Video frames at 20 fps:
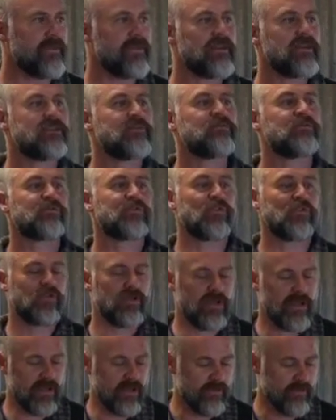These
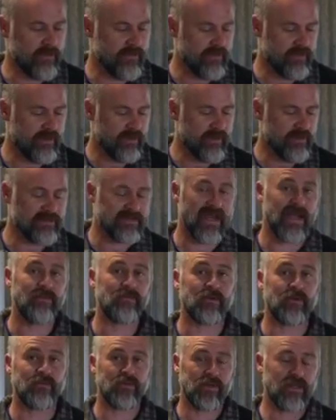two here are the tapered